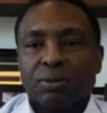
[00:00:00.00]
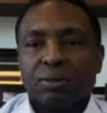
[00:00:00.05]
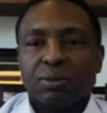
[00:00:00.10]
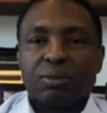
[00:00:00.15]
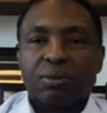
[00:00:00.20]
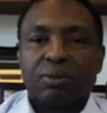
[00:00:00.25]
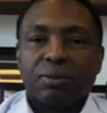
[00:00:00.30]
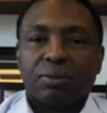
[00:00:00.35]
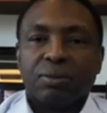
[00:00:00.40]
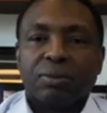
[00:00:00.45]

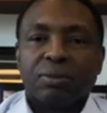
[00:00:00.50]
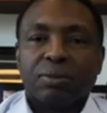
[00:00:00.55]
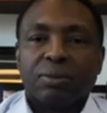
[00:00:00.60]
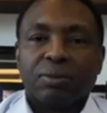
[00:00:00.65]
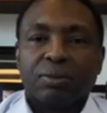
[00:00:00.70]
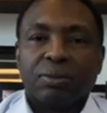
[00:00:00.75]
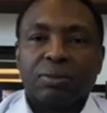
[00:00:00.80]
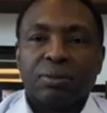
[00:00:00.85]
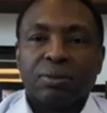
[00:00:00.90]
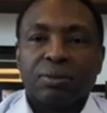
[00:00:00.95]

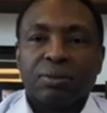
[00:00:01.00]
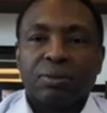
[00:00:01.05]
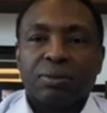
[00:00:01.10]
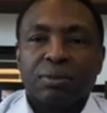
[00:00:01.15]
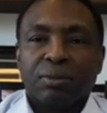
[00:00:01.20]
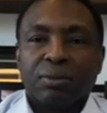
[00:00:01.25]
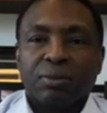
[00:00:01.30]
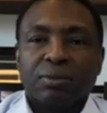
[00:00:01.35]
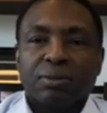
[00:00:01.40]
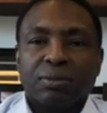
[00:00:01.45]

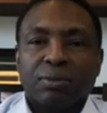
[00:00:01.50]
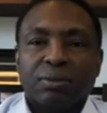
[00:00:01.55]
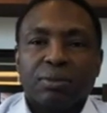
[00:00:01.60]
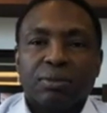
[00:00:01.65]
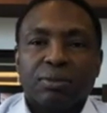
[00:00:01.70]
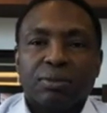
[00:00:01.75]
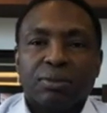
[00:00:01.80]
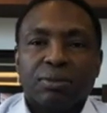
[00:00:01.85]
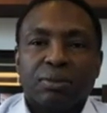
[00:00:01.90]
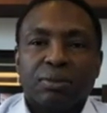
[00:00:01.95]

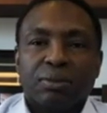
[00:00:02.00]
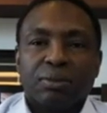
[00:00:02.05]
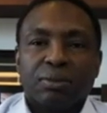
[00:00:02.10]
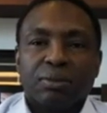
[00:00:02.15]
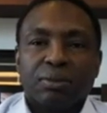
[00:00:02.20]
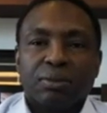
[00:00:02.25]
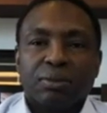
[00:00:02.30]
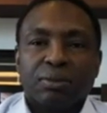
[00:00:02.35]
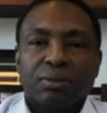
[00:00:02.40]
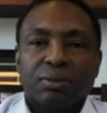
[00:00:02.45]

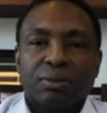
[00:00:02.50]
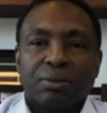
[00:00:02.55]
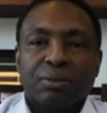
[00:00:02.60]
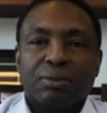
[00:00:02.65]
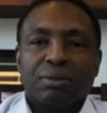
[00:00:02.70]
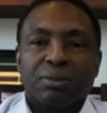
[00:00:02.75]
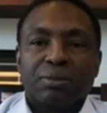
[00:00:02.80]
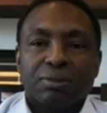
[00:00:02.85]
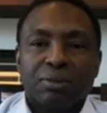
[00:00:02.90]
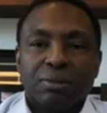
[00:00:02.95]

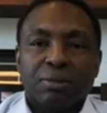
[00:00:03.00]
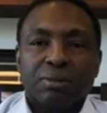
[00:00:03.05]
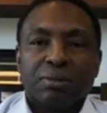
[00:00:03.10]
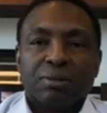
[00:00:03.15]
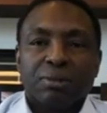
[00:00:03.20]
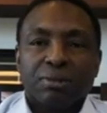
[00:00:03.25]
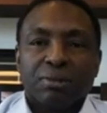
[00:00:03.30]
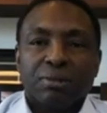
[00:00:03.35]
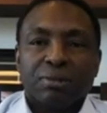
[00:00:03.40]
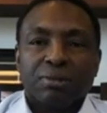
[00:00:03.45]

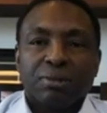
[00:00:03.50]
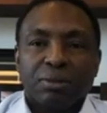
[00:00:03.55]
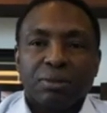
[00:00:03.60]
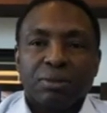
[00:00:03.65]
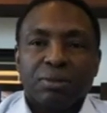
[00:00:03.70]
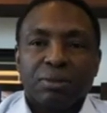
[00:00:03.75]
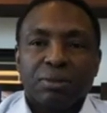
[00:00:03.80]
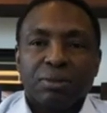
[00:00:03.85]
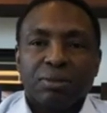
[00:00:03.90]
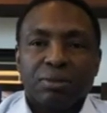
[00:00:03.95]

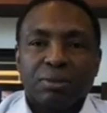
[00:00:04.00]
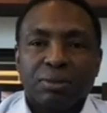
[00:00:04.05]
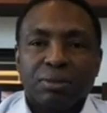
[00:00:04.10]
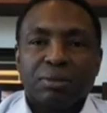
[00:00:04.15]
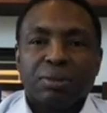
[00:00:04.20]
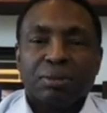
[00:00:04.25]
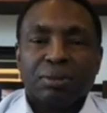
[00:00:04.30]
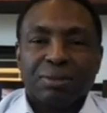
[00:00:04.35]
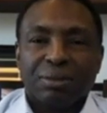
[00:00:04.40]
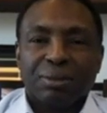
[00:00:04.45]

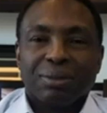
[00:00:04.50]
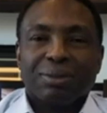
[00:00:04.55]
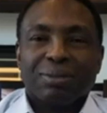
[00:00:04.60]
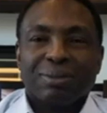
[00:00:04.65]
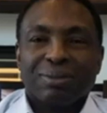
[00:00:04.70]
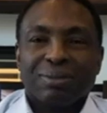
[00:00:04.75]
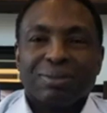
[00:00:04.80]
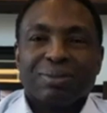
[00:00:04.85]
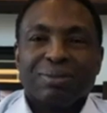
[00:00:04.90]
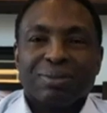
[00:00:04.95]

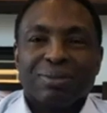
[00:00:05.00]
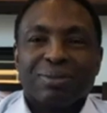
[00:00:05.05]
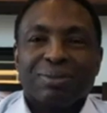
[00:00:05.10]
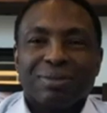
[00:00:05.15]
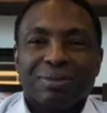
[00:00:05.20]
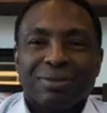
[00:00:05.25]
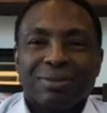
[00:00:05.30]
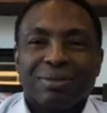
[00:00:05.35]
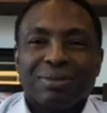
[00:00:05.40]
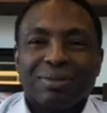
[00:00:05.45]

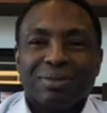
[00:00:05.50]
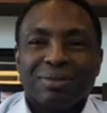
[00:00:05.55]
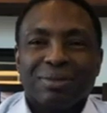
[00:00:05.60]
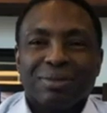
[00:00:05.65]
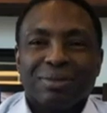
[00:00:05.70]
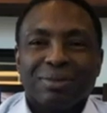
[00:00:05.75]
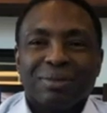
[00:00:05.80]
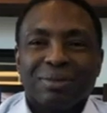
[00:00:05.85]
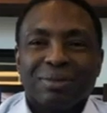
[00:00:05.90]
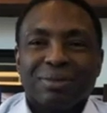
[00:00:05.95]

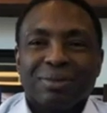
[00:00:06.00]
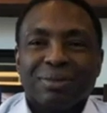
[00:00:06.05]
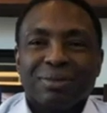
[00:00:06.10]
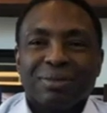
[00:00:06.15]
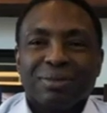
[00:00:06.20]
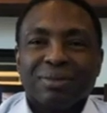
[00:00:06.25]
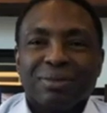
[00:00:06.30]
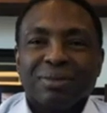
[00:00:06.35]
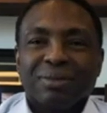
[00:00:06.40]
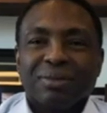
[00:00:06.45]

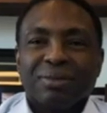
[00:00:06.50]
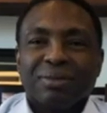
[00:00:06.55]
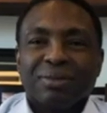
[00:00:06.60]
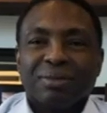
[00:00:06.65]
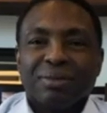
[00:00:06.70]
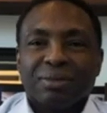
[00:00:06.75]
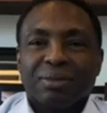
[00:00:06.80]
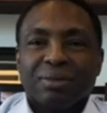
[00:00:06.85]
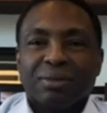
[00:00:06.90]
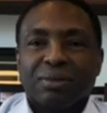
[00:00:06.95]

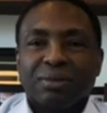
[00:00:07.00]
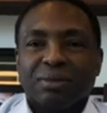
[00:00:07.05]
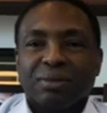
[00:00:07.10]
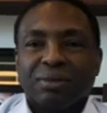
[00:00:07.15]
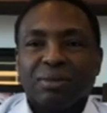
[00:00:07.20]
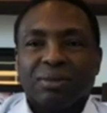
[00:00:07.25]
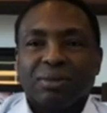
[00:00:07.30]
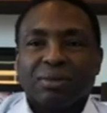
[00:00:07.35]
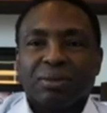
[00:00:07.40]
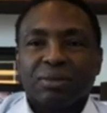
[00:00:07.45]

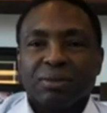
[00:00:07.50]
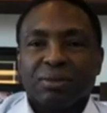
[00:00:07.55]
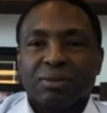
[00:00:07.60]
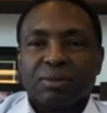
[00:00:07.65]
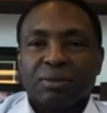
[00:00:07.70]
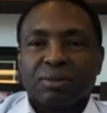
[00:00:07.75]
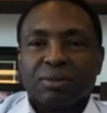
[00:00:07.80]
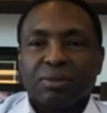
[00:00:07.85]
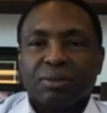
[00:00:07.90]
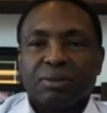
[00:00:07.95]
The person shown says nothing.